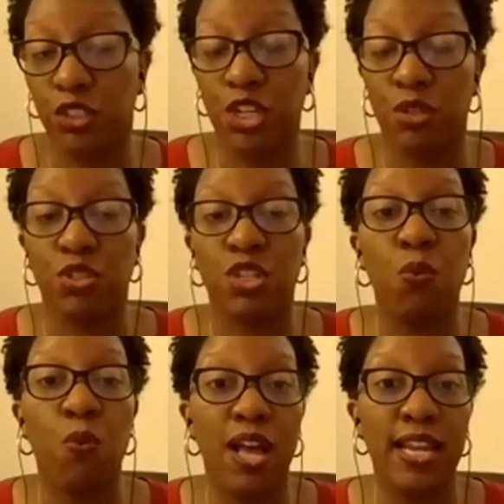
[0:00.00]
two. So
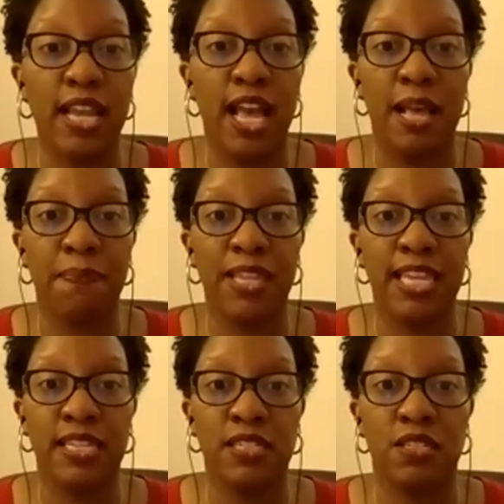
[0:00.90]
one
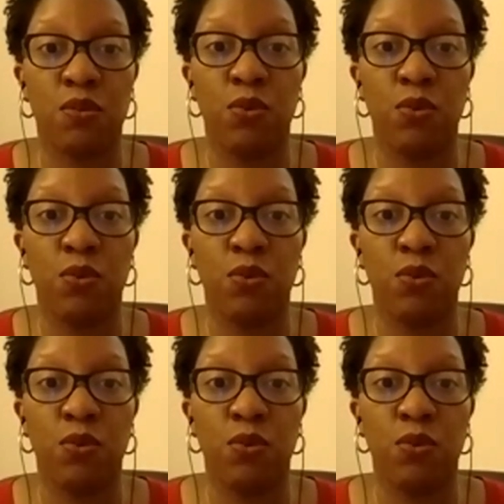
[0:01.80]
is,